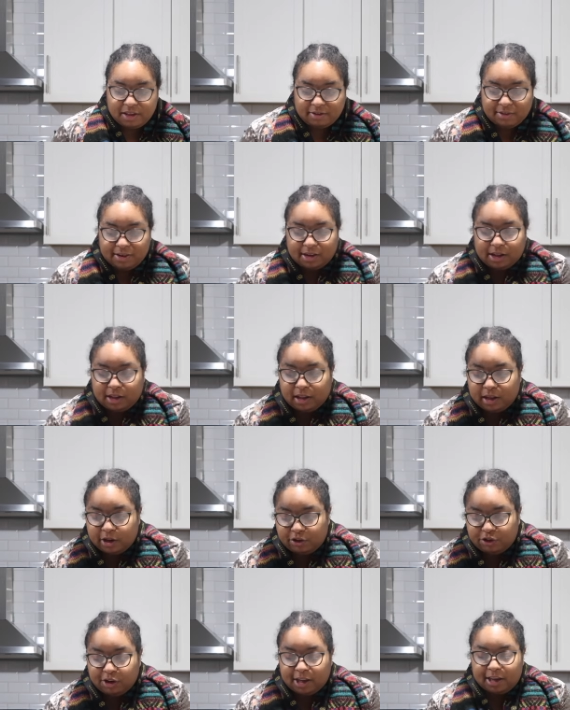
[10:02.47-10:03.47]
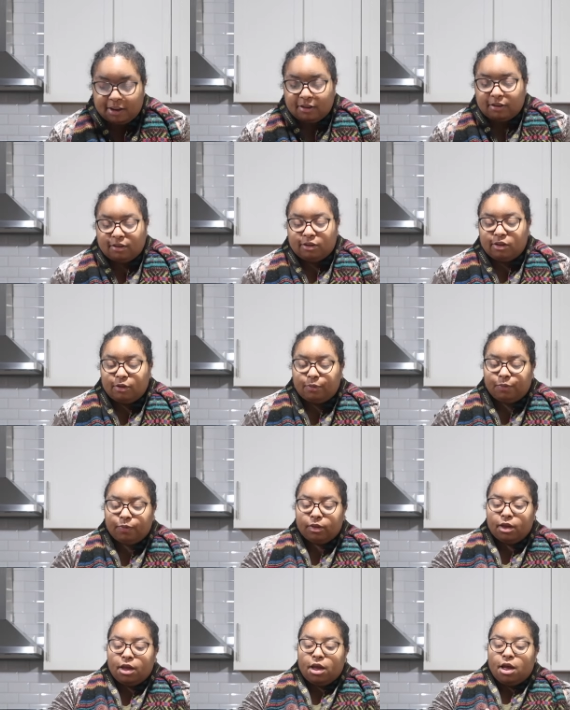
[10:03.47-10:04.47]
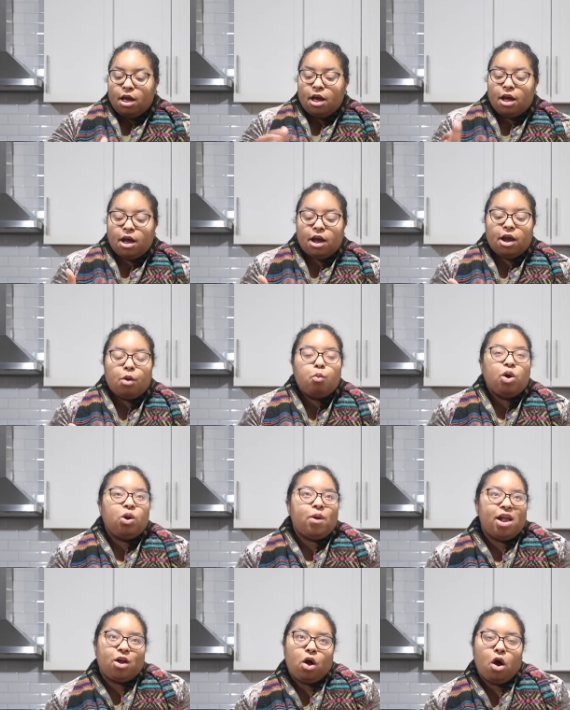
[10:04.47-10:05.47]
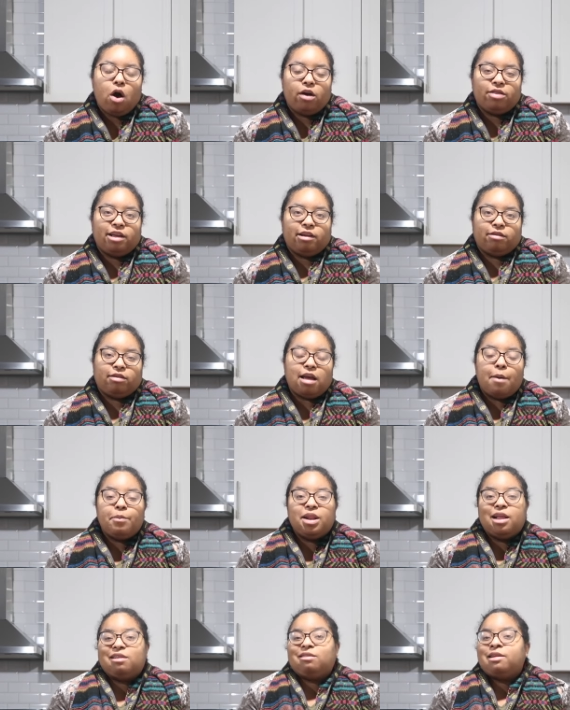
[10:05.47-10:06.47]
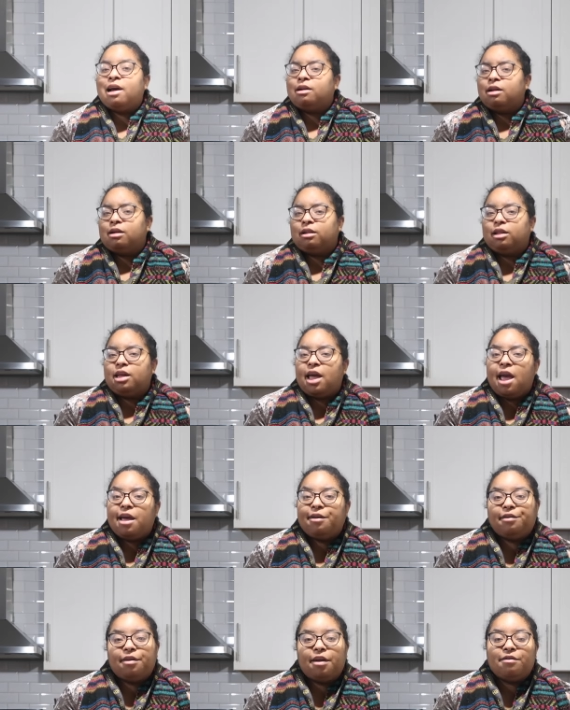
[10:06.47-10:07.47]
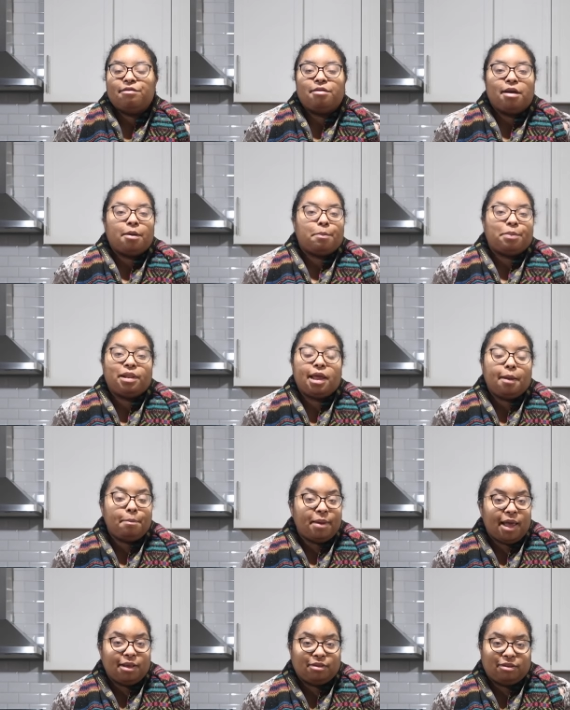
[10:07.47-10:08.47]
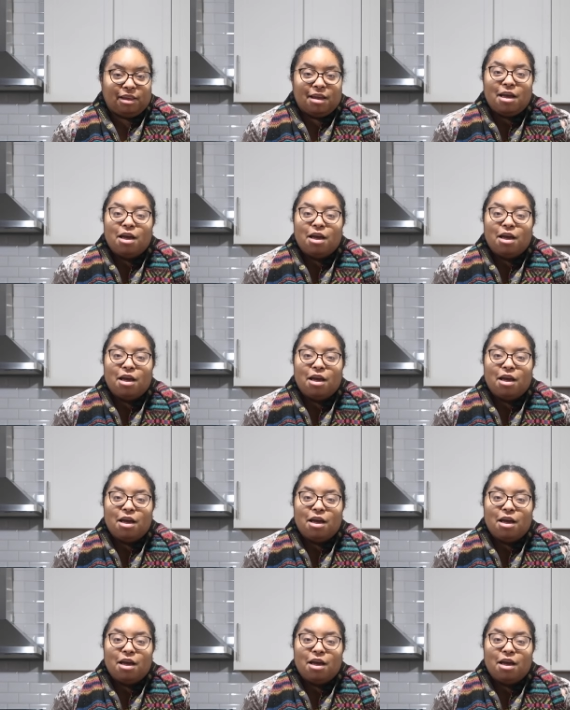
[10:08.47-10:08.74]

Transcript: this delicious, uh, what do I call this? I mean, it's technically a, a, a plant-based